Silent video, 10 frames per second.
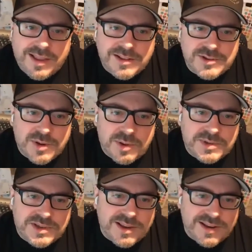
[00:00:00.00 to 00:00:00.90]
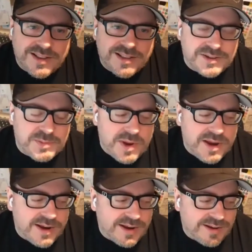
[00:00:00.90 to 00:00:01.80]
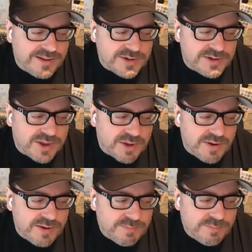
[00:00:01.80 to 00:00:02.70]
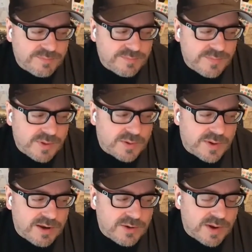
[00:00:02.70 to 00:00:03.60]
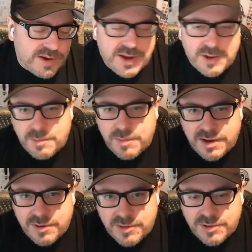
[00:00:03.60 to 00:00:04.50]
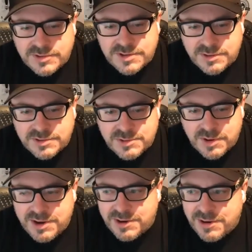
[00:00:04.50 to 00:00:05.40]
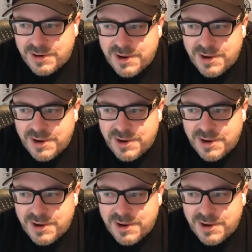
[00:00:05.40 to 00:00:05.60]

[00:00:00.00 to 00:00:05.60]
And so I'm sitting in this meeting just going, okay, do I tell them I don't use Illustrator?